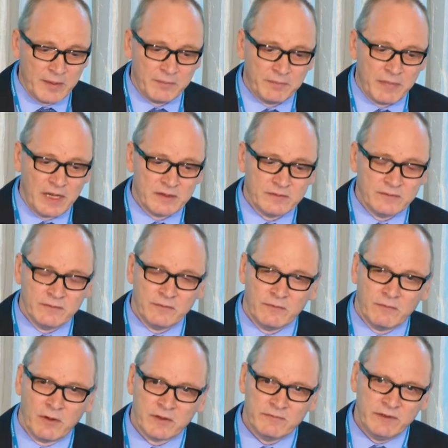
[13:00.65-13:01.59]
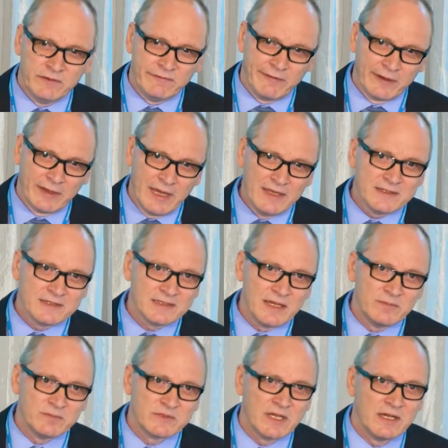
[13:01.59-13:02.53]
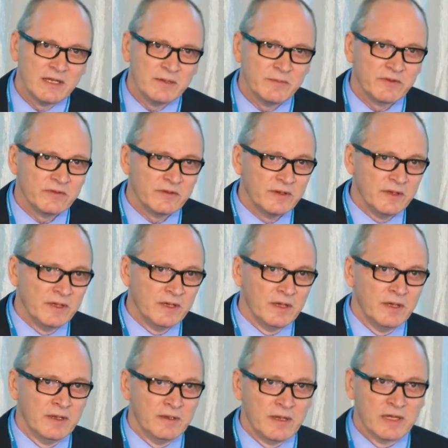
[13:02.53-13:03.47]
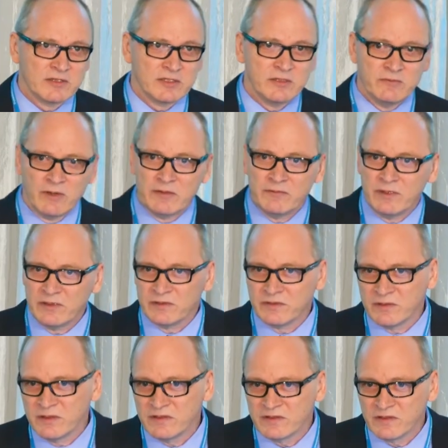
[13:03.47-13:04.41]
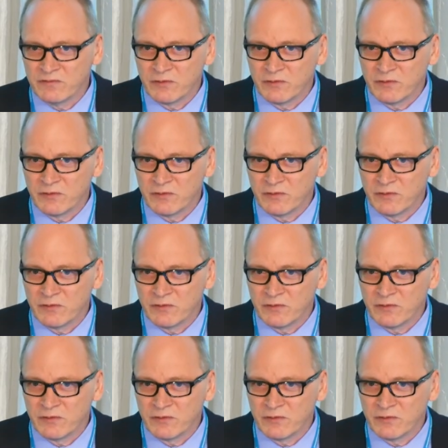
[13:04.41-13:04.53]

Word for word: but what we forget sometimes, and actually when we did the